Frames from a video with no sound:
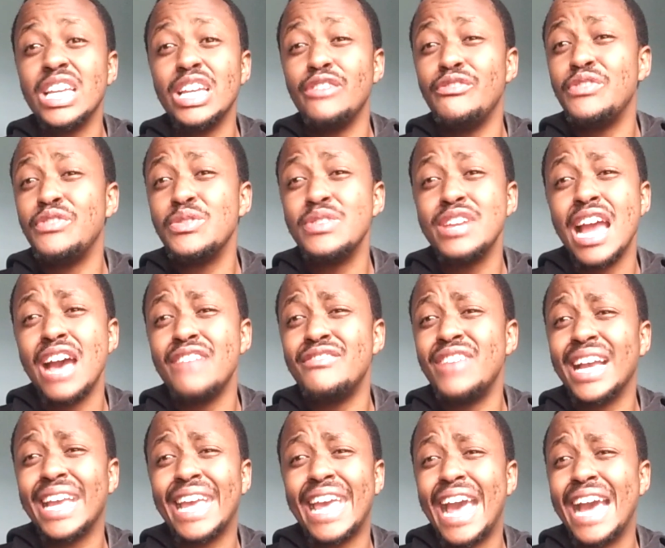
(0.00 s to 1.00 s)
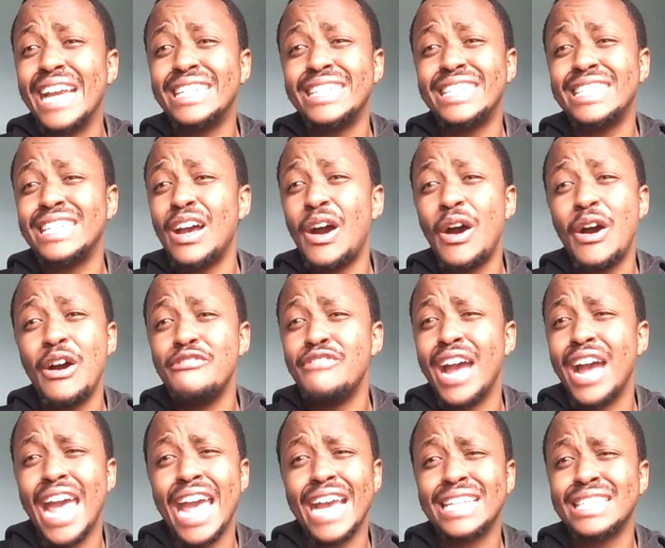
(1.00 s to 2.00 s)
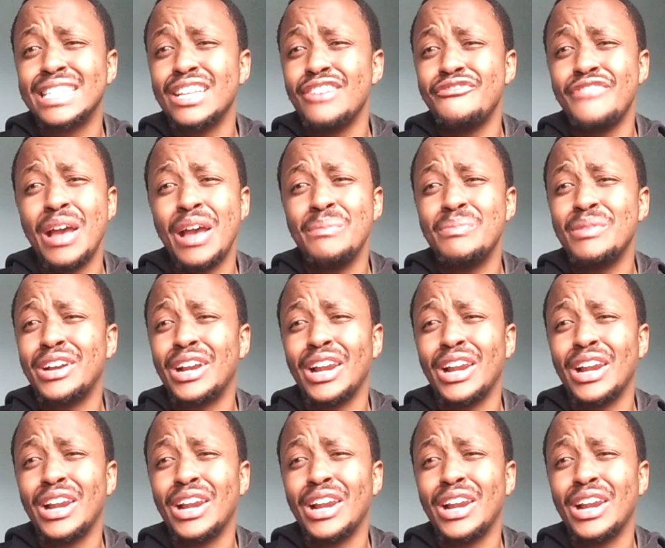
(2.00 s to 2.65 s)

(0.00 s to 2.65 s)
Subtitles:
if you never get over XFM